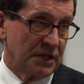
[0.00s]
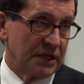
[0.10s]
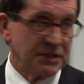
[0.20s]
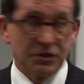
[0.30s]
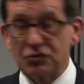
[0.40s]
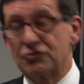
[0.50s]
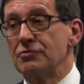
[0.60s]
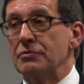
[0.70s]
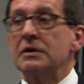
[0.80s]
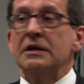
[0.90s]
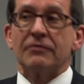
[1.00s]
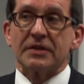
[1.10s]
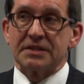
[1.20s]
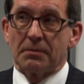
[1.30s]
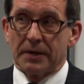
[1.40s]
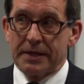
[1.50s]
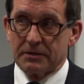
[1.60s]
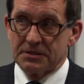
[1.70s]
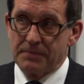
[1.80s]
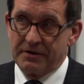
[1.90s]
And it isn't true that somebody
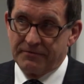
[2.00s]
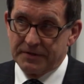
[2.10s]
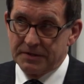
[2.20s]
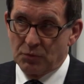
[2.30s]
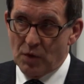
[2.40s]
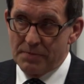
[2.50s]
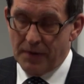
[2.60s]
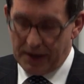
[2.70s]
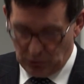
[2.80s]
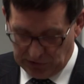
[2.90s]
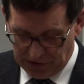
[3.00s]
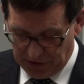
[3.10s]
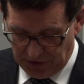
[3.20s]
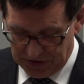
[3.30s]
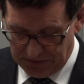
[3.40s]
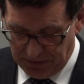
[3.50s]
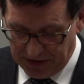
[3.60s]
else benefits and we pay all the costs,